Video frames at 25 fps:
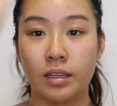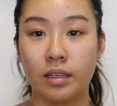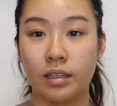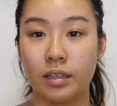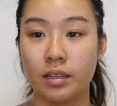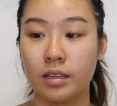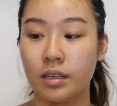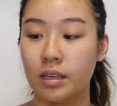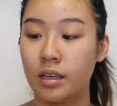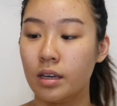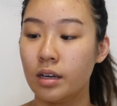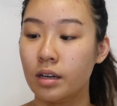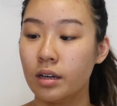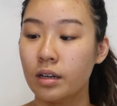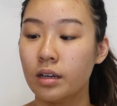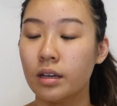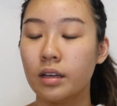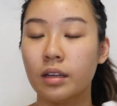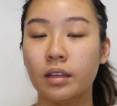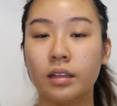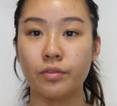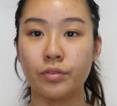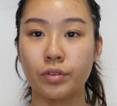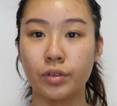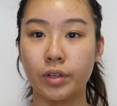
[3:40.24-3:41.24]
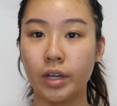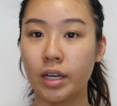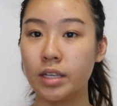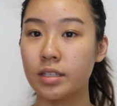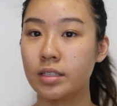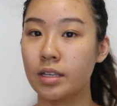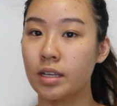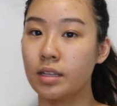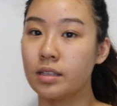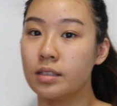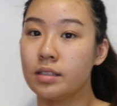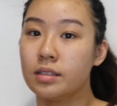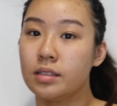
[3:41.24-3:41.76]
here. If you guys
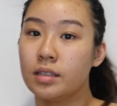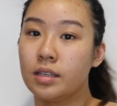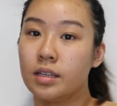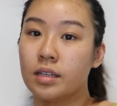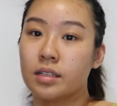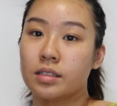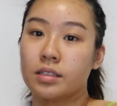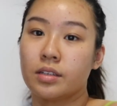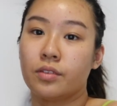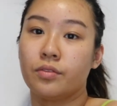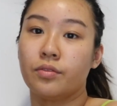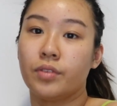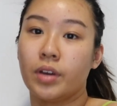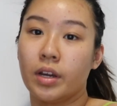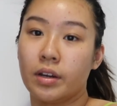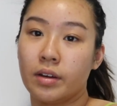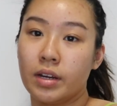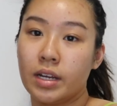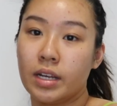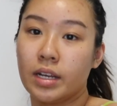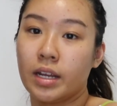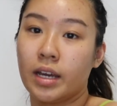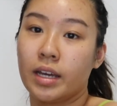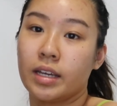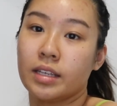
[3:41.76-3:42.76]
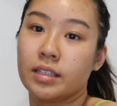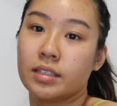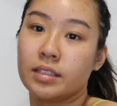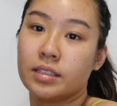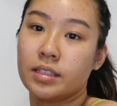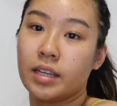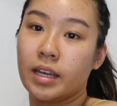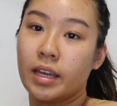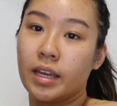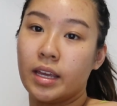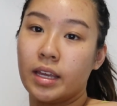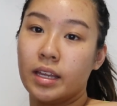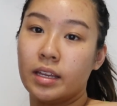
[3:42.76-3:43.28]
can see, it's a very nice
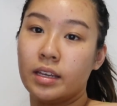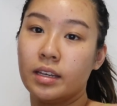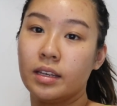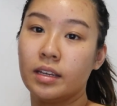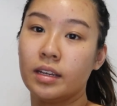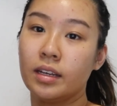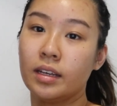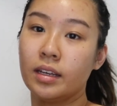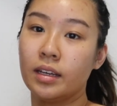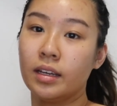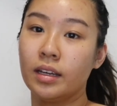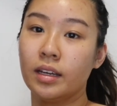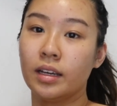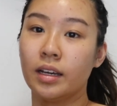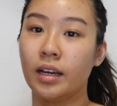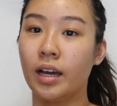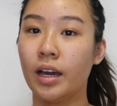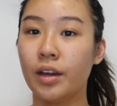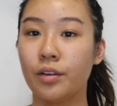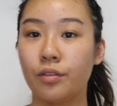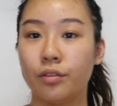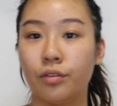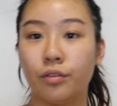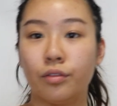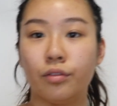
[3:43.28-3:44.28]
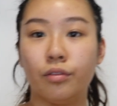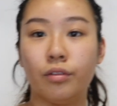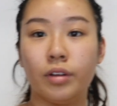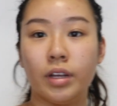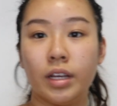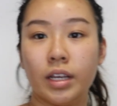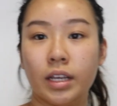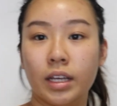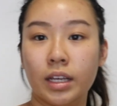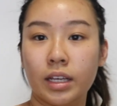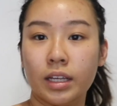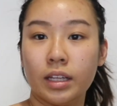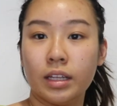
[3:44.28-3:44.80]
tan. I
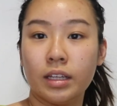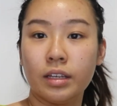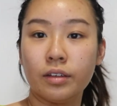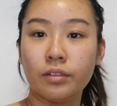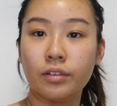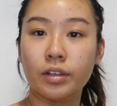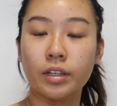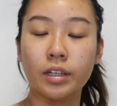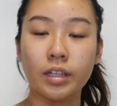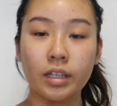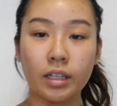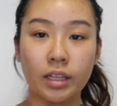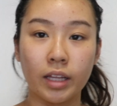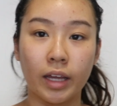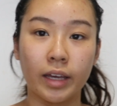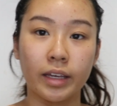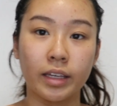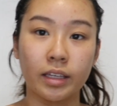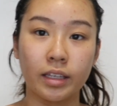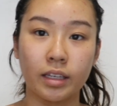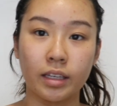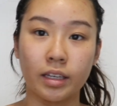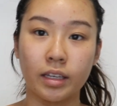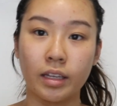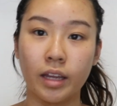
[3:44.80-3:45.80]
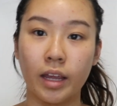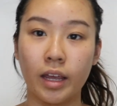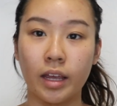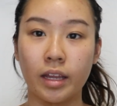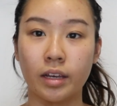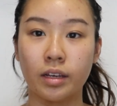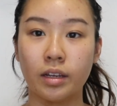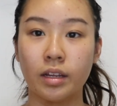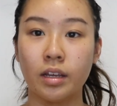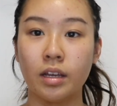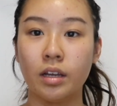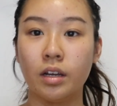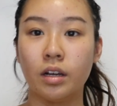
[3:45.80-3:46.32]
really, really like it.
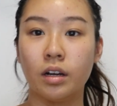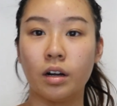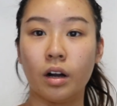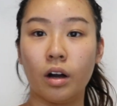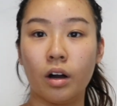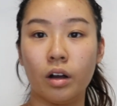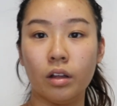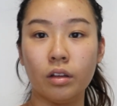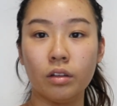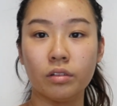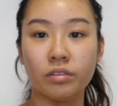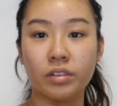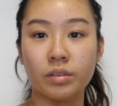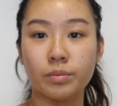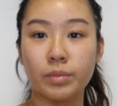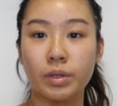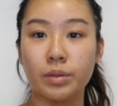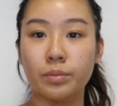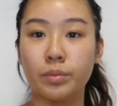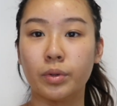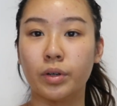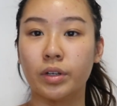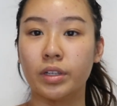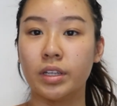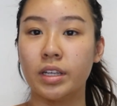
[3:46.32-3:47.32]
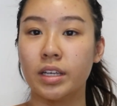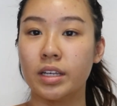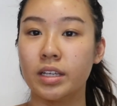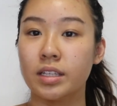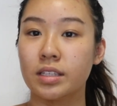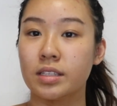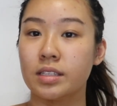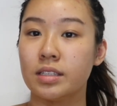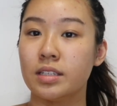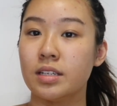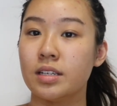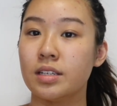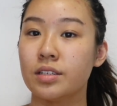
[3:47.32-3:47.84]
And all over my body,
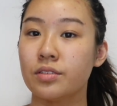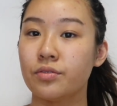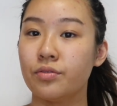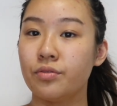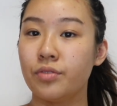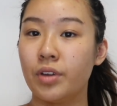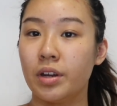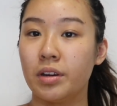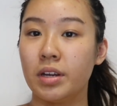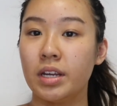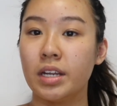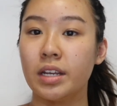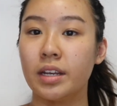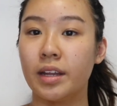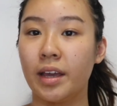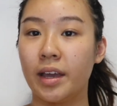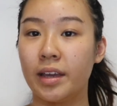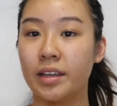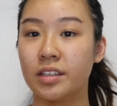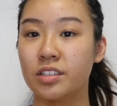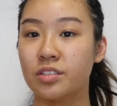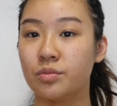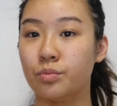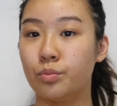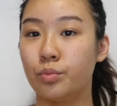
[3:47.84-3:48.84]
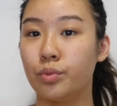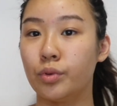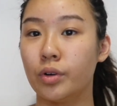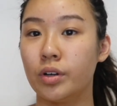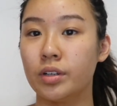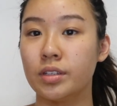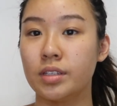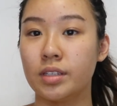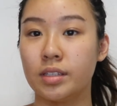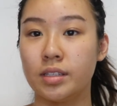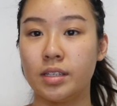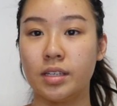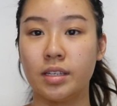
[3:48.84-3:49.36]
it's this very nice
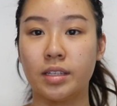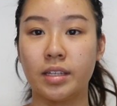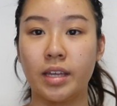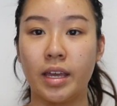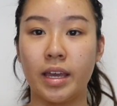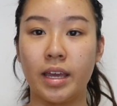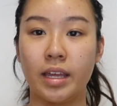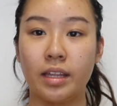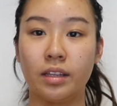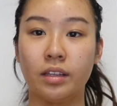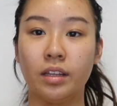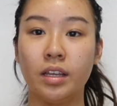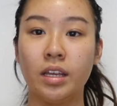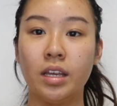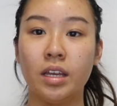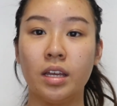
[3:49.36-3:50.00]
bronzy tan